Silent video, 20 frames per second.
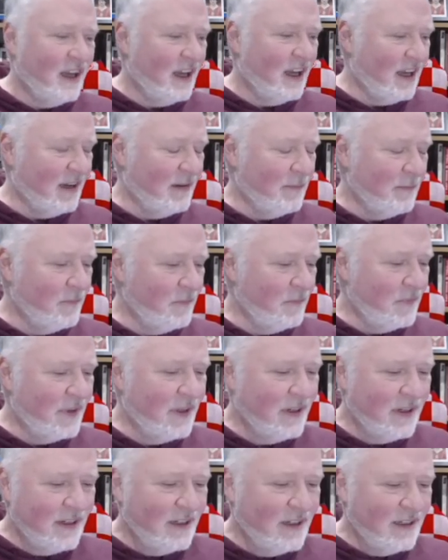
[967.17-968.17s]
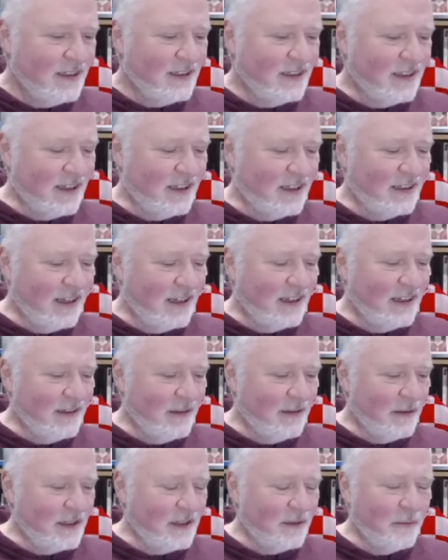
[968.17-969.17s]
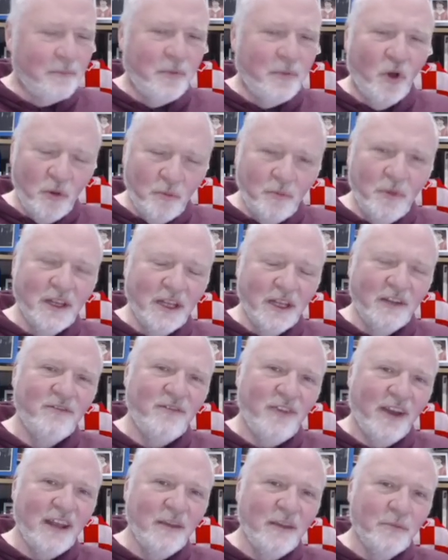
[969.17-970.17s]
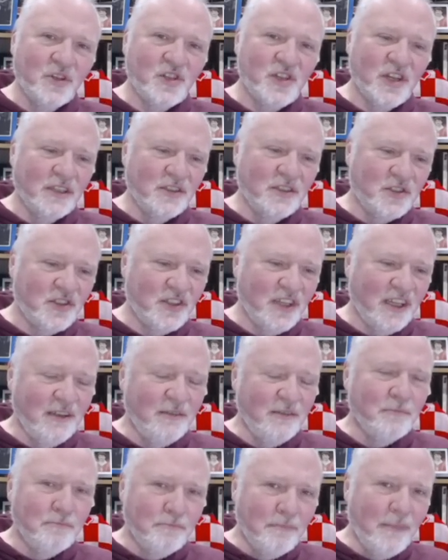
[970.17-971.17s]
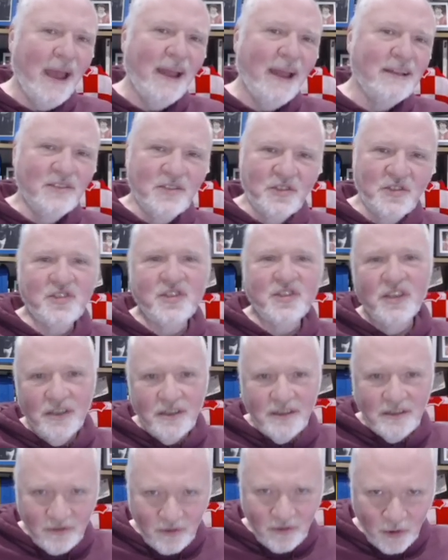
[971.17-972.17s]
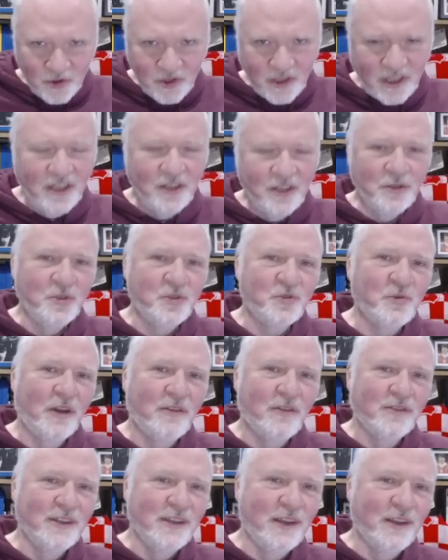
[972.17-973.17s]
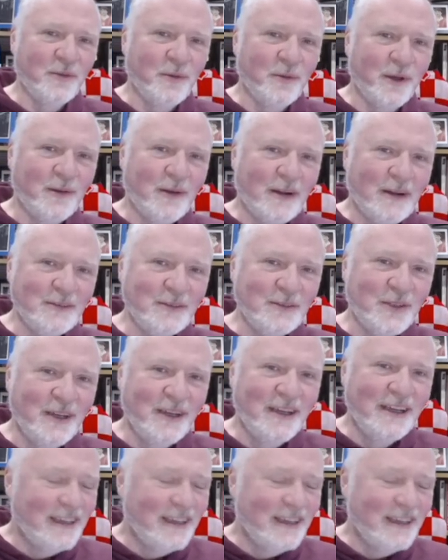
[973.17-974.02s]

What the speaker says: that Paul Mullen very much is the men's Rosie Hughes rather than the other way around.